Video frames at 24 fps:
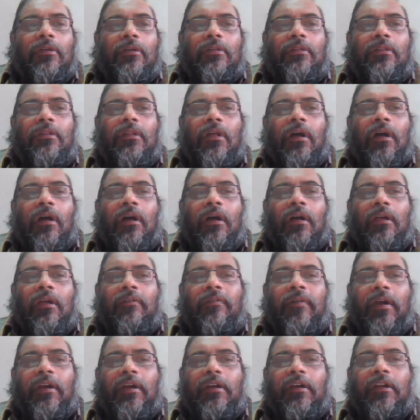The
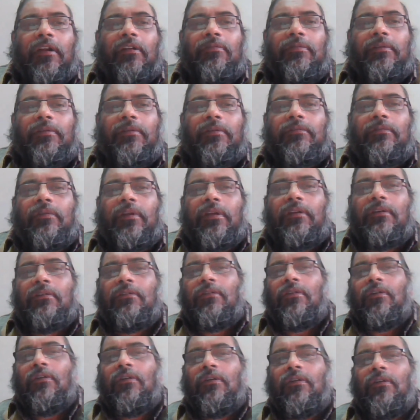effective
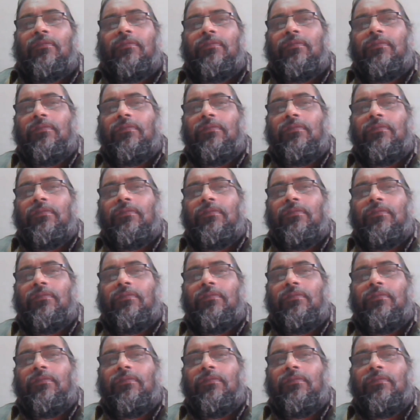scheduling of